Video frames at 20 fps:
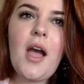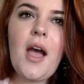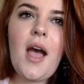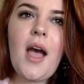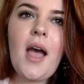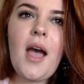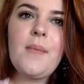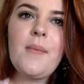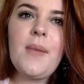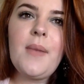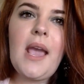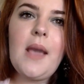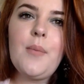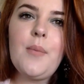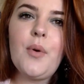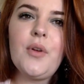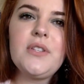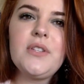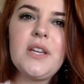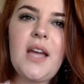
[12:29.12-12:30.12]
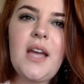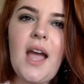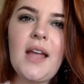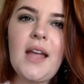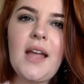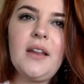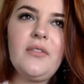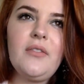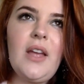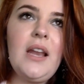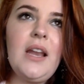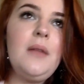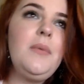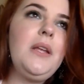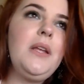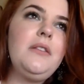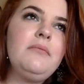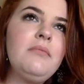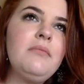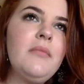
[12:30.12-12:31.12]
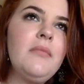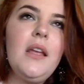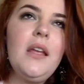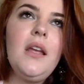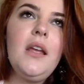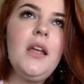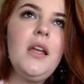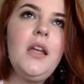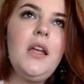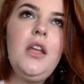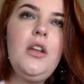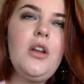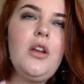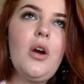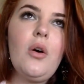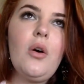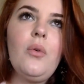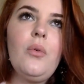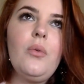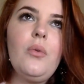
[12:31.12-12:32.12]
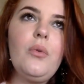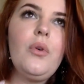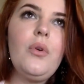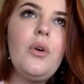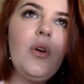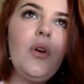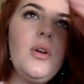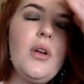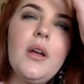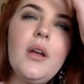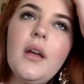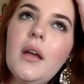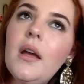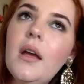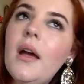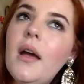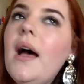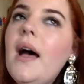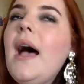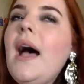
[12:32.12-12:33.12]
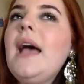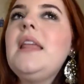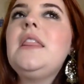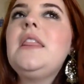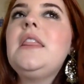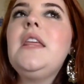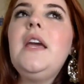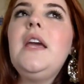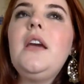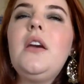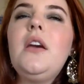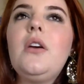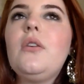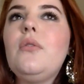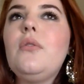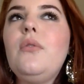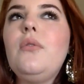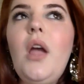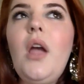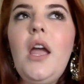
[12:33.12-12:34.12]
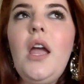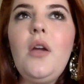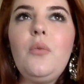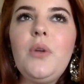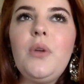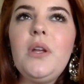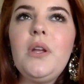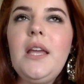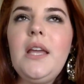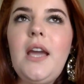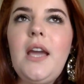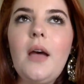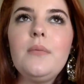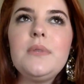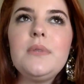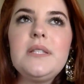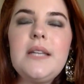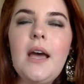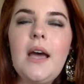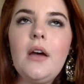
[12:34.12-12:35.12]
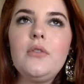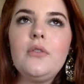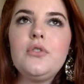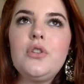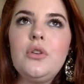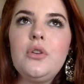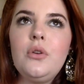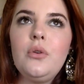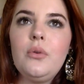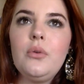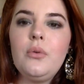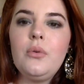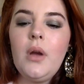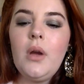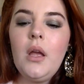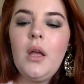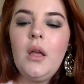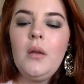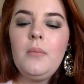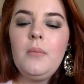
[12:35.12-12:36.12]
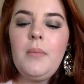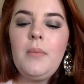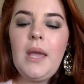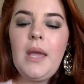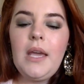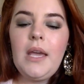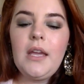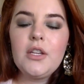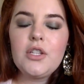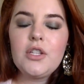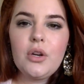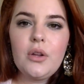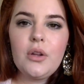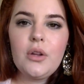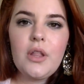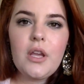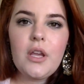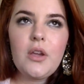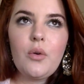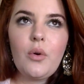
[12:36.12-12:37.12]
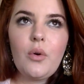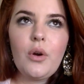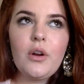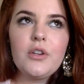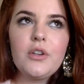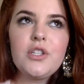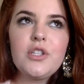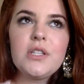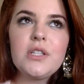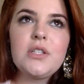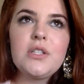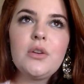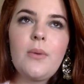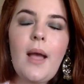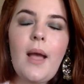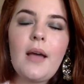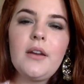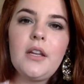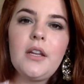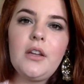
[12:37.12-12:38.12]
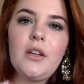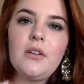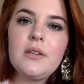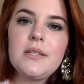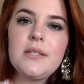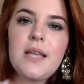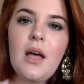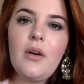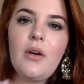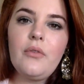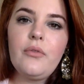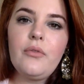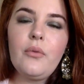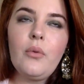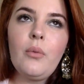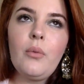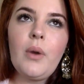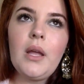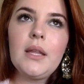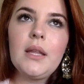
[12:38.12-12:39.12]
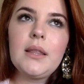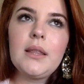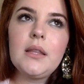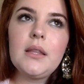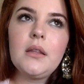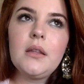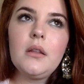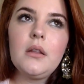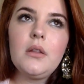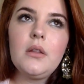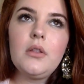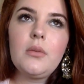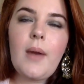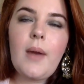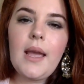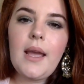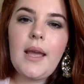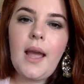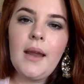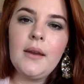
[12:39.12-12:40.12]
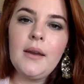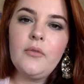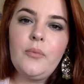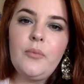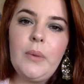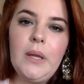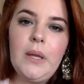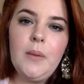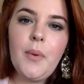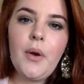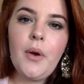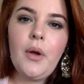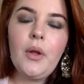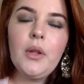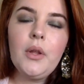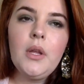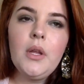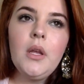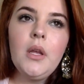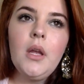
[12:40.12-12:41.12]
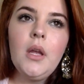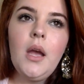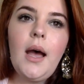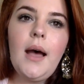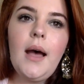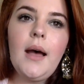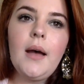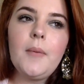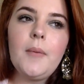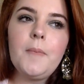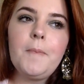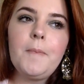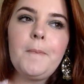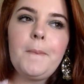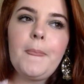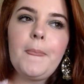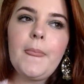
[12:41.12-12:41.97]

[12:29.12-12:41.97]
I'm able to kind of, and I mean, you know, I think it really comes down to making sure that you're just surrounding yourself with the right kind of people. Um,